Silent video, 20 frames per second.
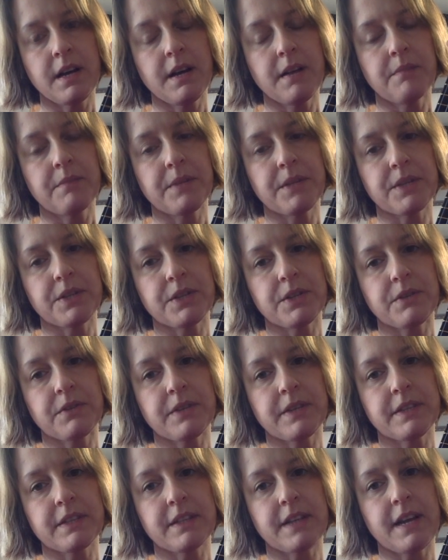Make sure it
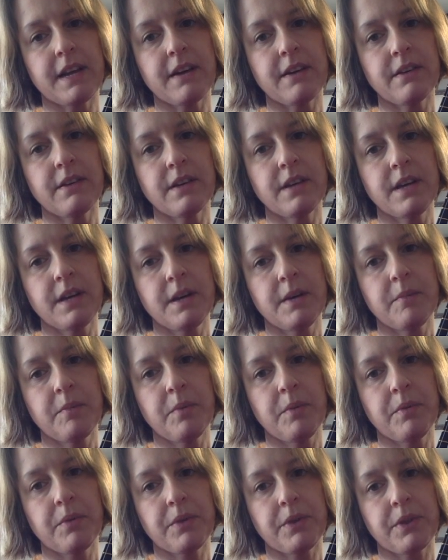rings out.
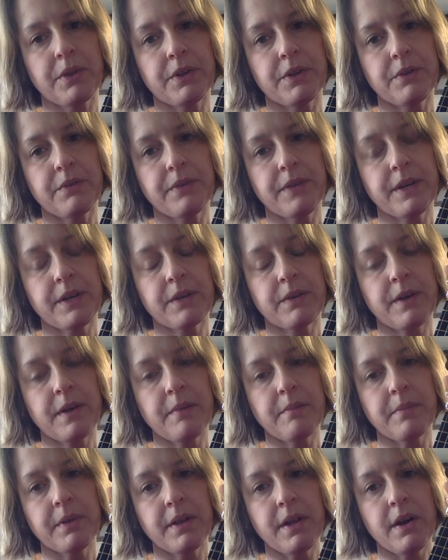Move your third finger right
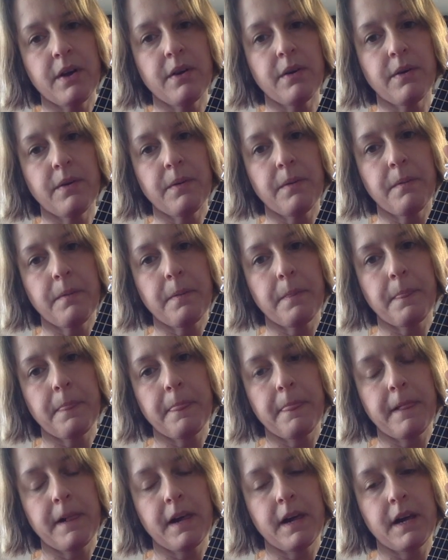below.
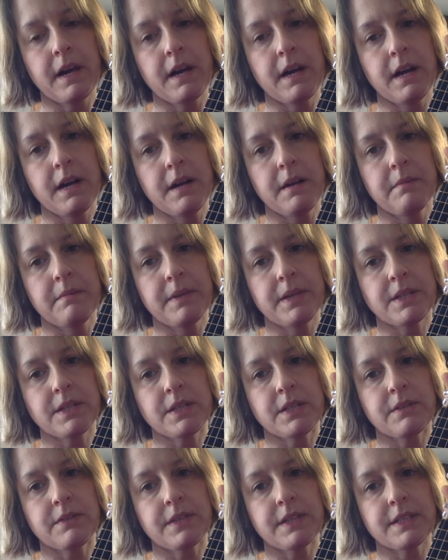Make
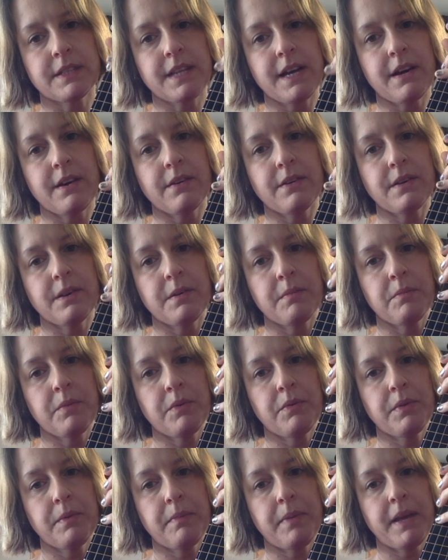sure it rings out.
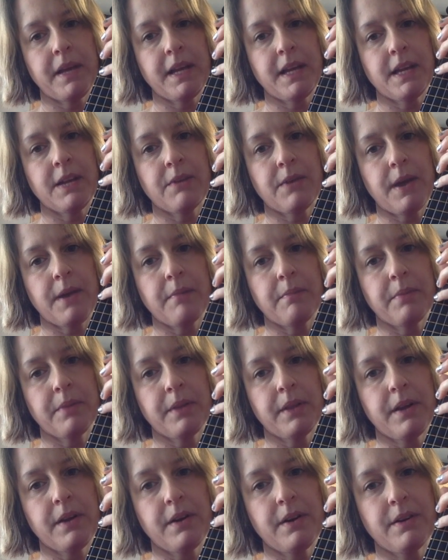Move the pinky right
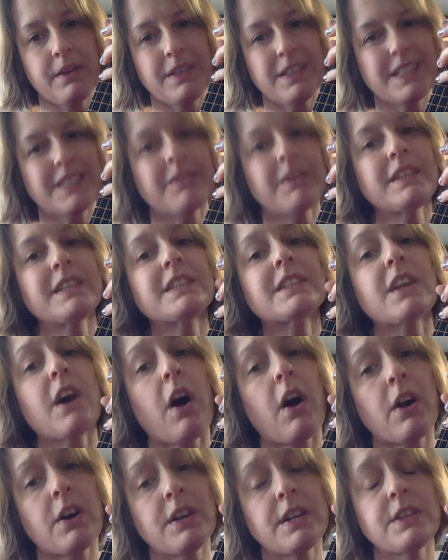below. This one is the
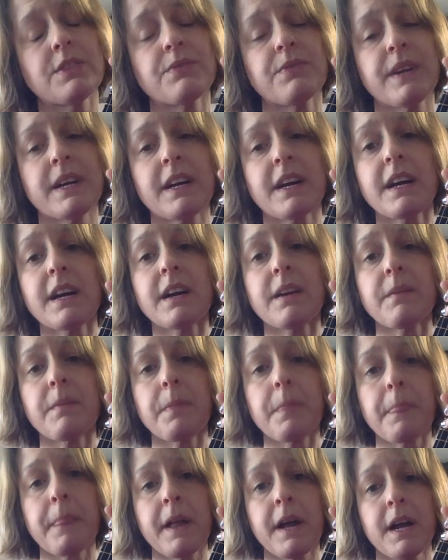hardest finger.
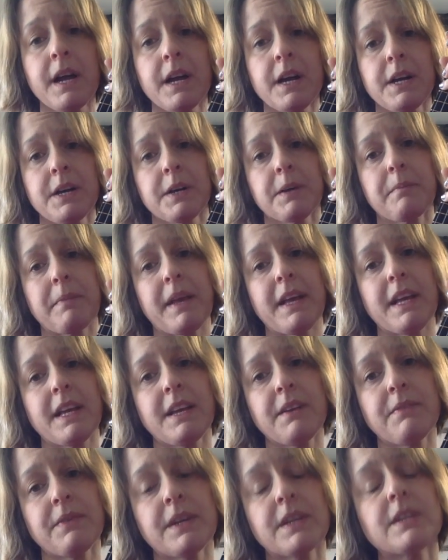Your
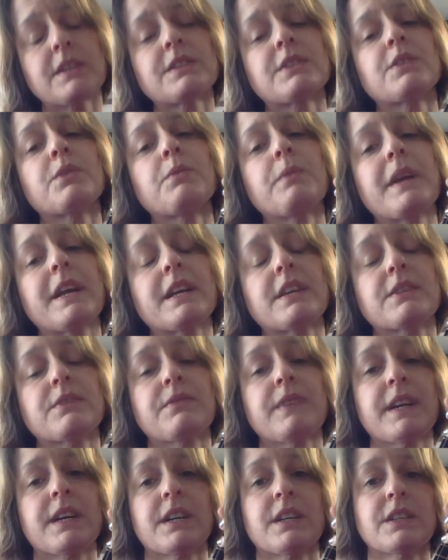pinky finger is the weakest
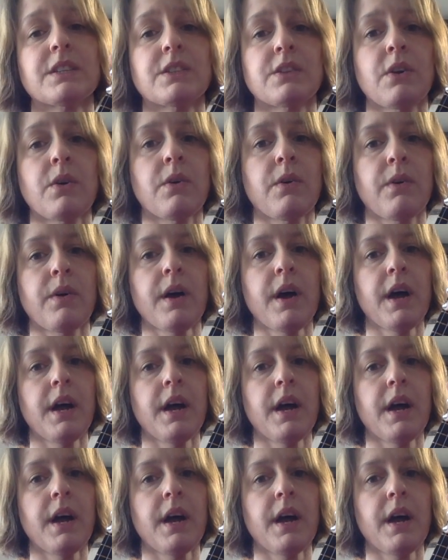finger. So